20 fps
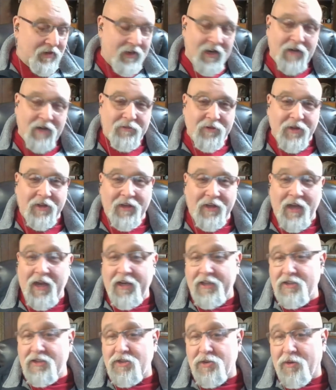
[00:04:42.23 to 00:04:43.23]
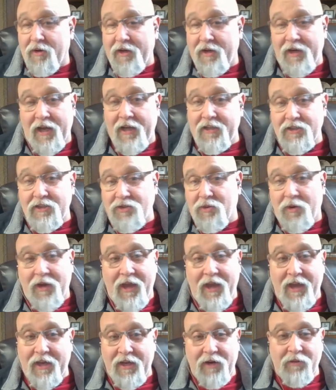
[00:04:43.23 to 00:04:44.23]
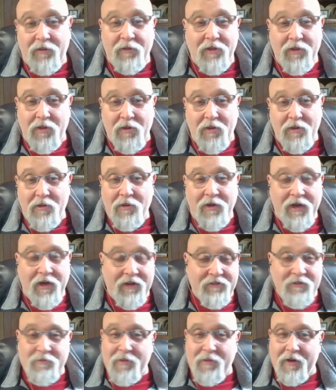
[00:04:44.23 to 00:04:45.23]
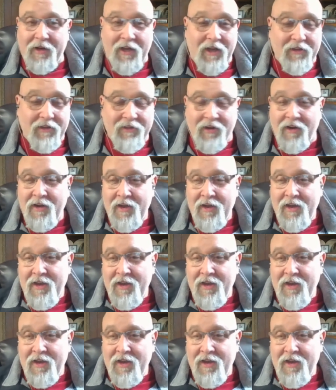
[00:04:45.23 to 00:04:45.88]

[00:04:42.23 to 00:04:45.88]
And I enjoy it. I enjoy hanging out with you and everybody out there.